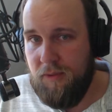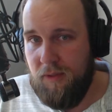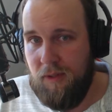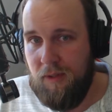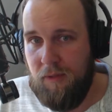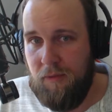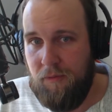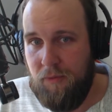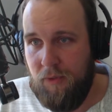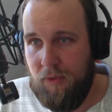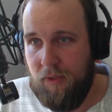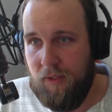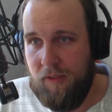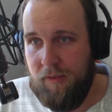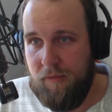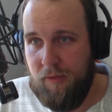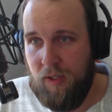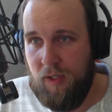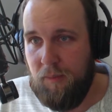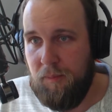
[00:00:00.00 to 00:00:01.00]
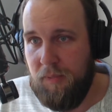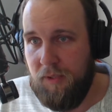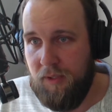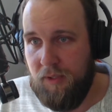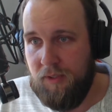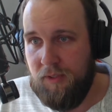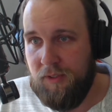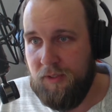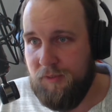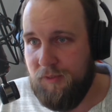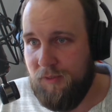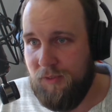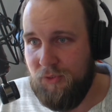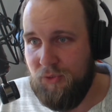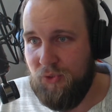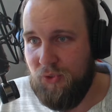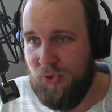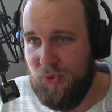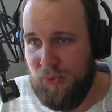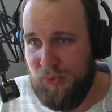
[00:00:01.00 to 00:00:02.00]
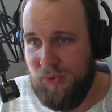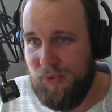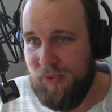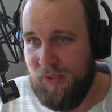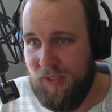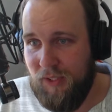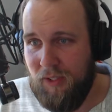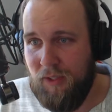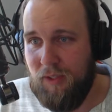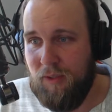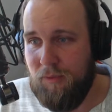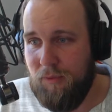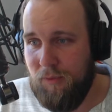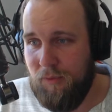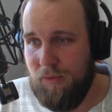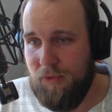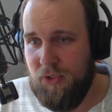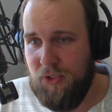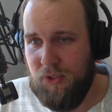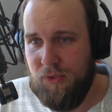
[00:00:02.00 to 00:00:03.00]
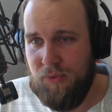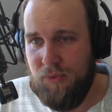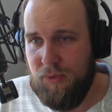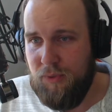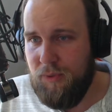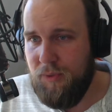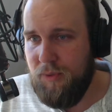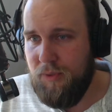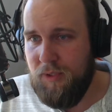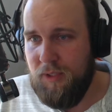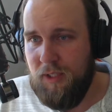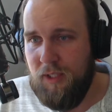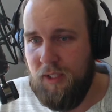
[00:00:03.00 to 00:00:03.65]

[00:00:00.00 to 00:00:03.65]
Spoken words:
If you live up here, you are screwed.